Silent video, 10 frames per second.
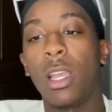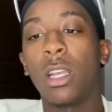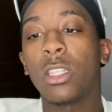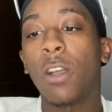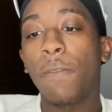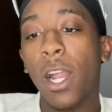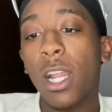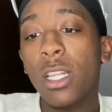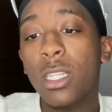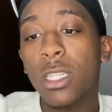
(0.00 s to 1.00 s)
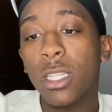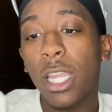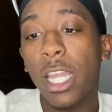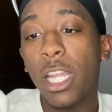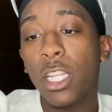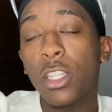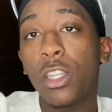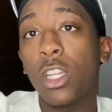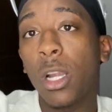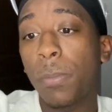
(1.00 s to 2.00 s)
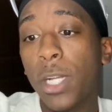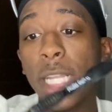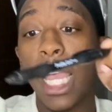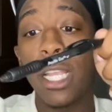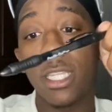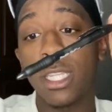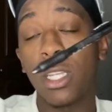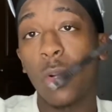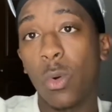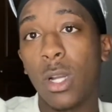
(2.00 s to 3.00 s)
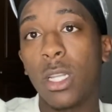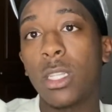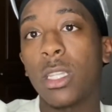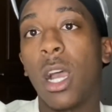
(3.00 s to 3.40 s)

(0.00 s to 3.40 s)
So, first is your pre-licensing course.